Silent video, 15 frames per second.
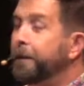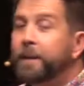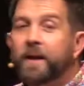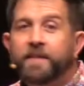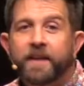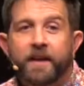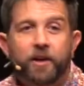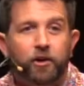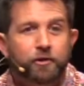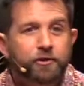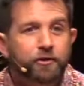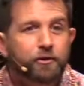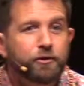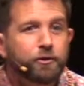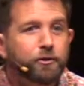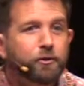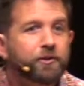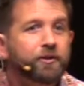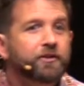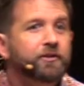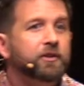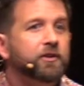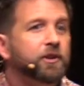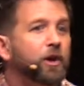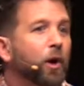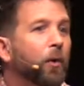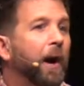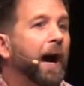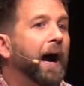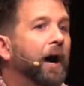And they are to use it to
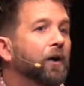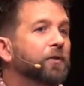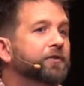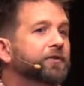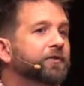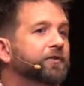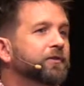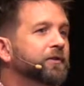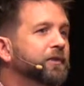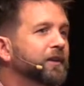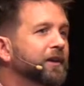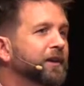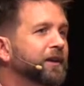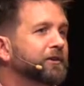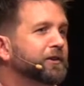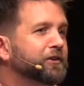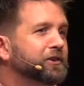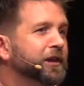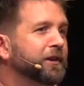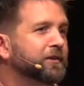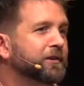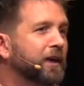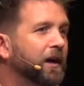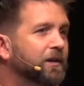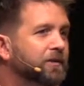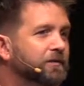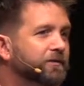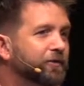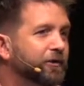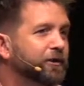go out and to share
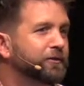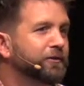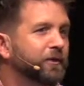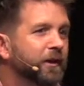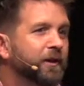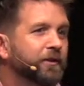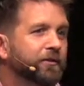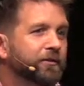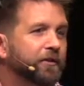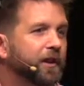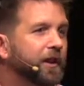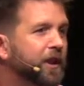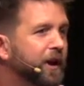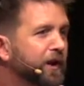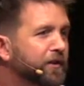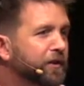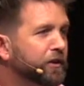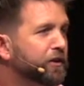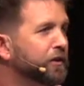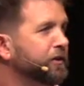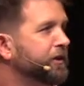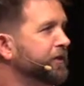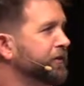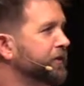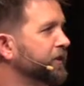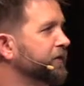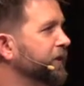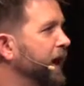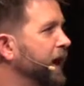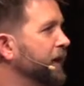love and grace and the goodness
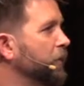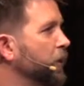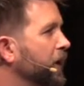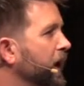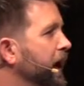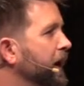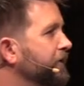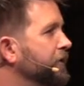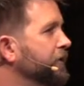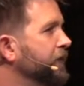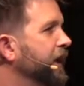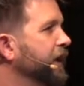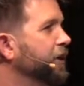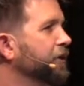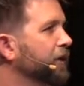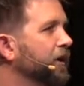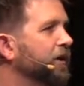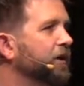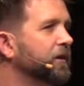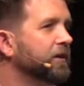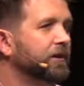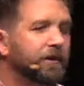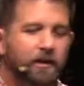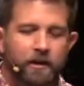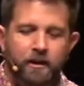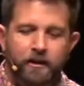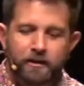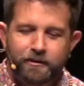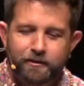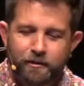of God wherever they are called
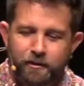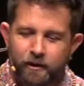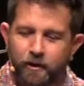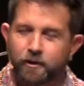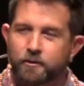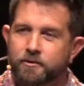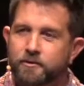to go.